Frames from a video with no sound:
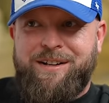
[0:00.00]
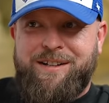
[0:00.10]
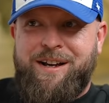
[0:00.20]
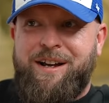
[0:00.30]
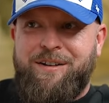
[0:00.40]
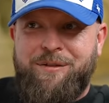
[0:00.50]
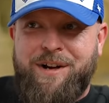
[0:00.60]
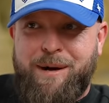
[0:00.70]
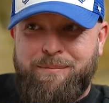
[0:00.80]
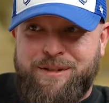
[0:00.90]
So it all
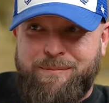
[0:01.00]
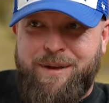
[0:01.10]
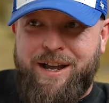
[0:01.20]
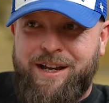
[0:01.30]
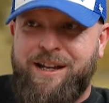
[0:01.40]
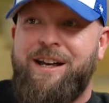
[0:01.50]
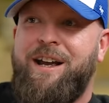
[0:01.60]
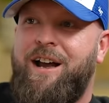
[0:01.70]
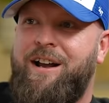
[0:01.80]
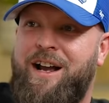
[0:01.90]
come to me,
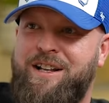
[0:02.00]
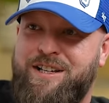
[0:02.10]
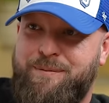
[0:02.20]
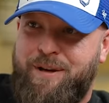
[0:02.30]
and I had this